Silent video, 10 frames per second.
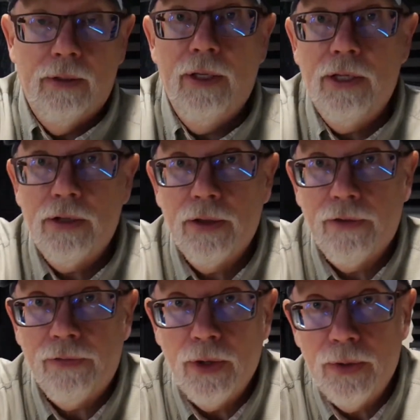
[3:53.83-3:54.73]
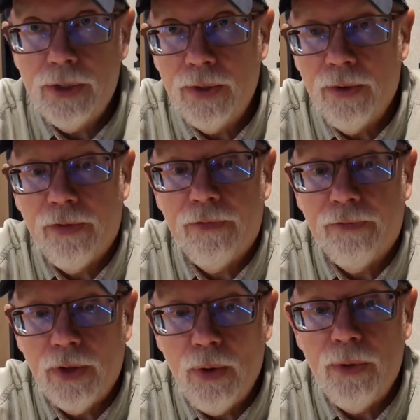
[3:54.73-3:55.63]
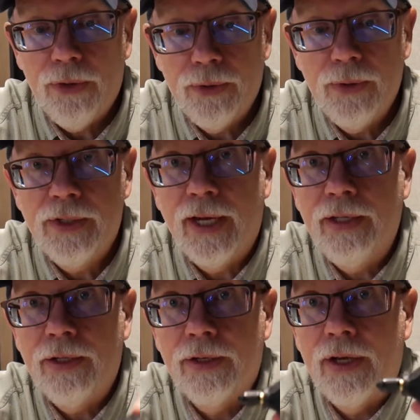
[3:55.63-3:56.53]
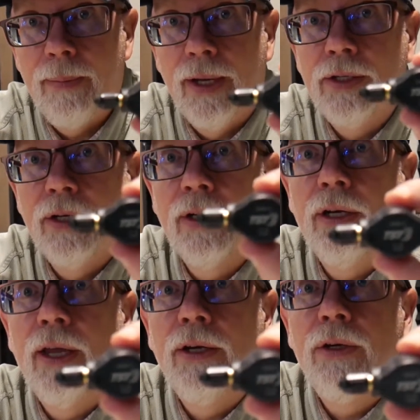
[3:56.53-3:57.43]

These are the flow through sensors I mentioned, and